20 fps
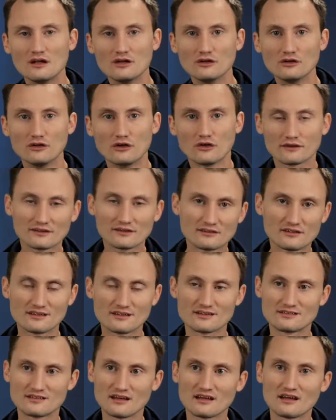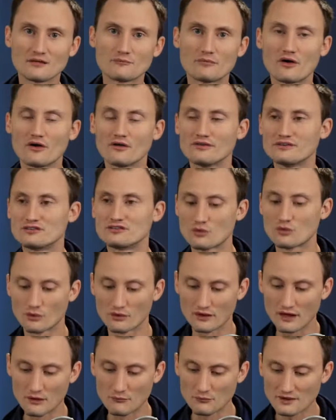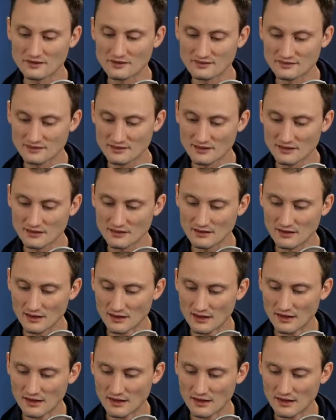look to the second part of the story and we see